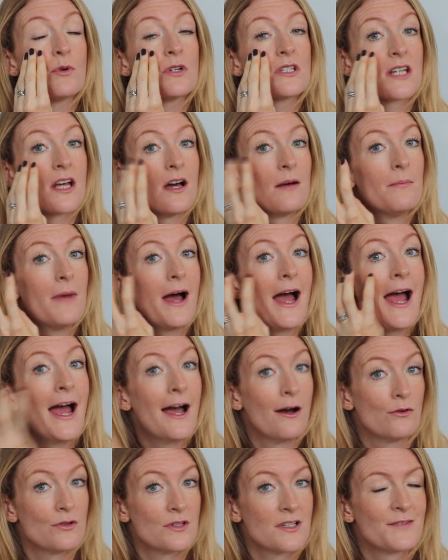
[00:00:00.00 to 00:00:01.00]
you want to come
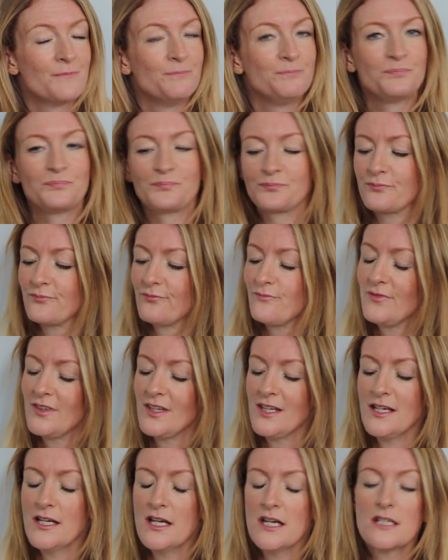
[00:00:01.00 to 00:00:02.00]
out.
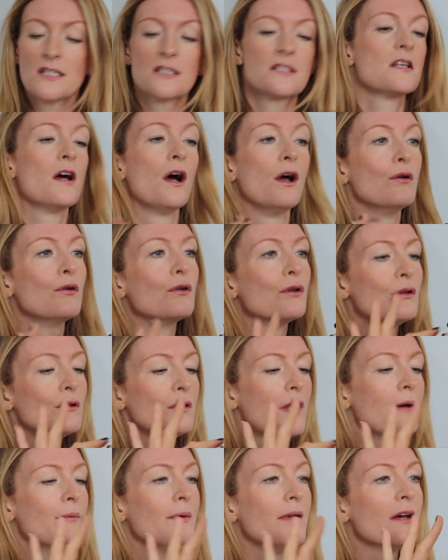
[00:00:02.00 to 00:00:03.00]
So,
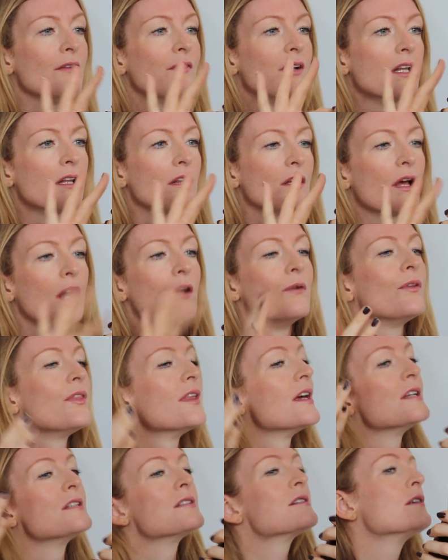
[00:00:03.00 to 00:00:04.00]
let me have a little go
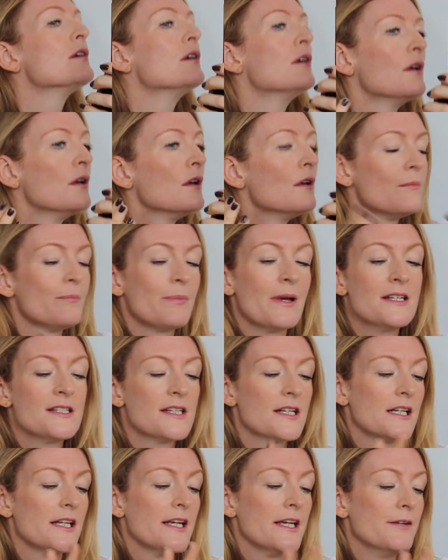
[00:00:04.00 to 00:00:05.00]
with this.
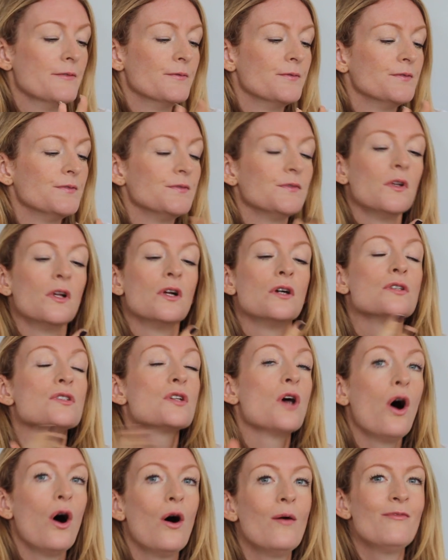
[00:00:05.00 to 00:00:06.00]
Basically,
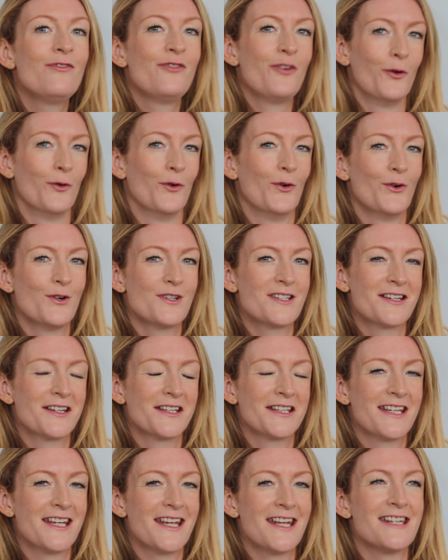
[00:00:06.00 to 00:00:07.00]
Tom Ford
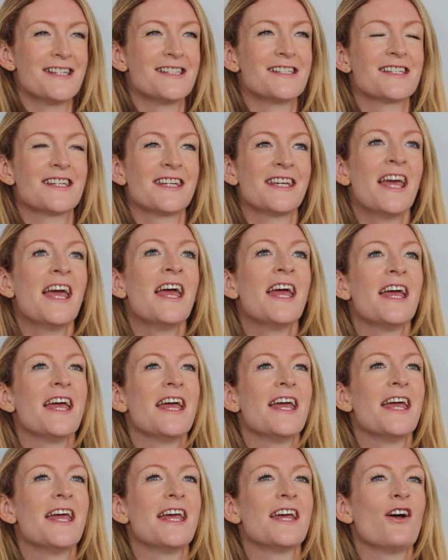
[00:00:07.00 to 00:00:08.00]
is
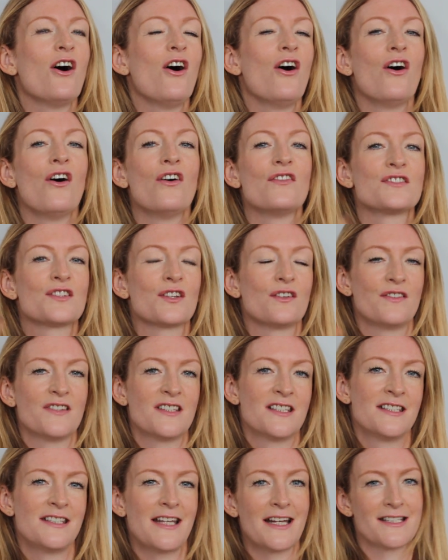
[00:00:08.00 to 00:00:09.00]
king of sort of
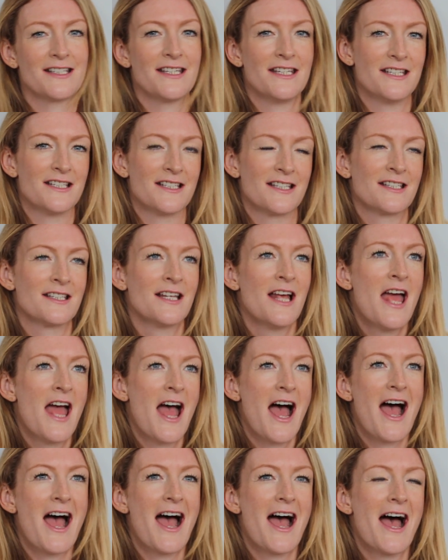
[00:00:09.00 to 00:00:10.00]
sexiness
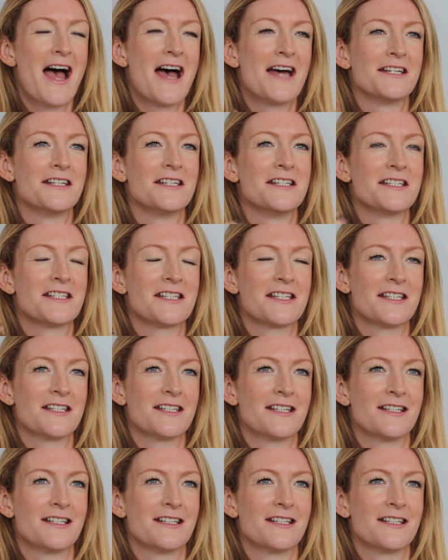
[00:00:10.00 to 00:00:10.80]
and